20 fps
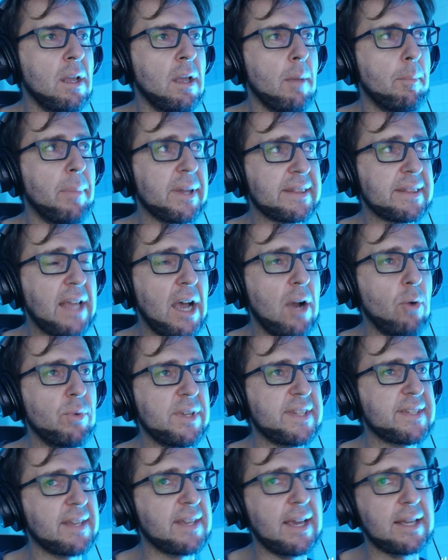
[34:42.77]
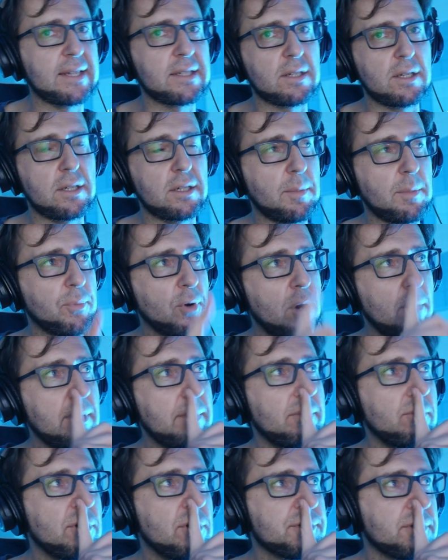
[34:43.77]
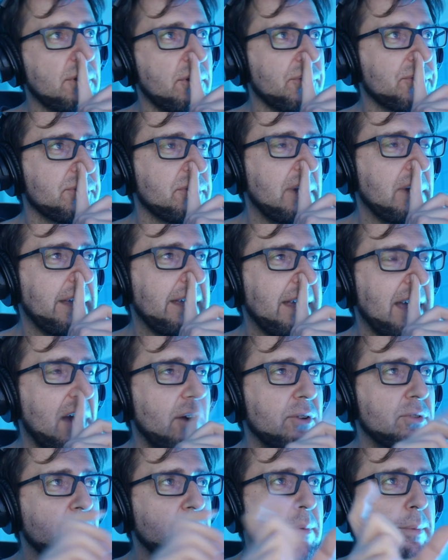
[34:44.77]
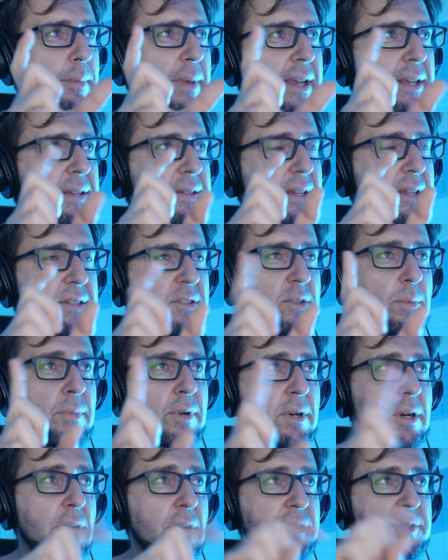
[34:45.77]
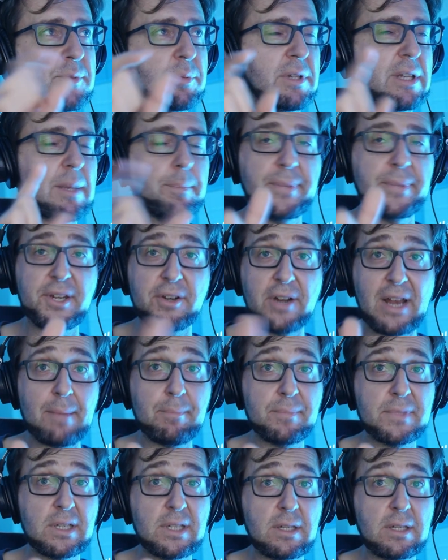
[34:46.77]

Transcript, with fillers: But now we said uh, the problem was also like, how do we make that some hearts will appear empty